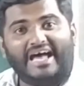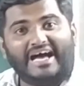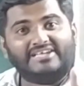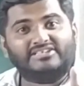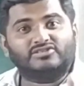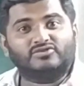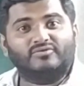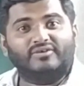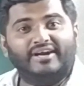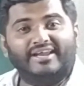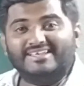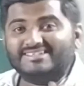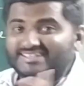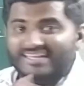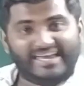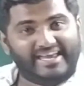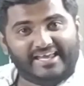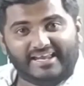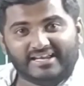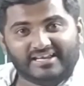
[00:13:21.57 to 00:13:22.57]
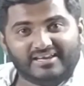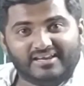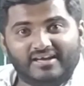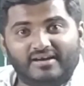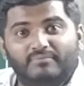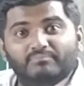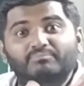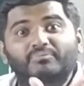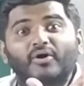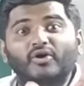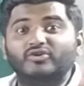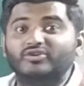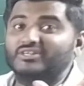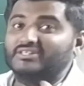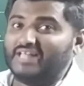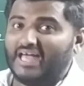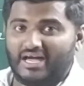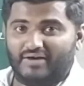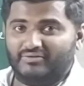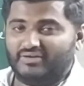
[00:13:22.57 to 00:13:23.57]
Last word is in. But
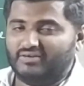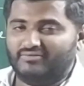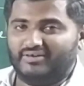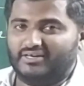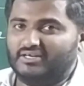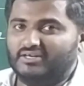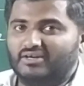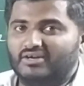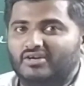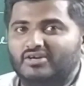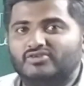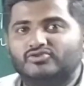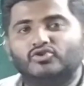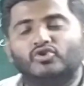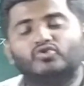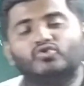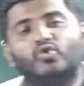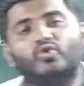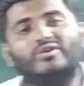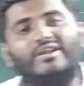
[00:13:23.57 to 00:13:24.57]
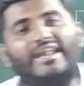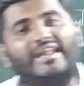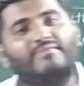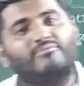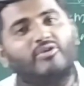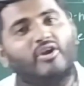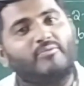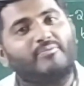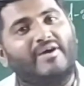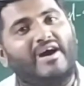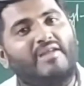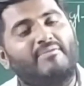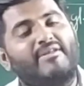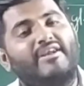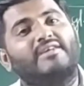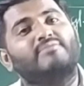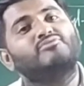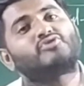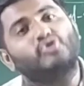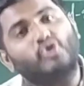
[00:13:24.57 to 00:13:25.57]
they have given. So total number of
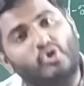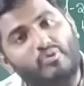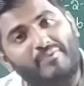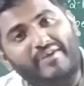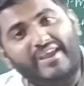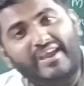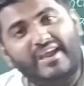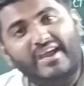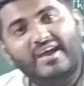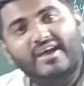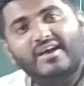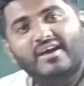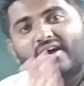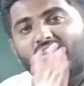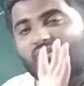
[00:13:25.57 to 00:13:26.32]
carbon atoms should be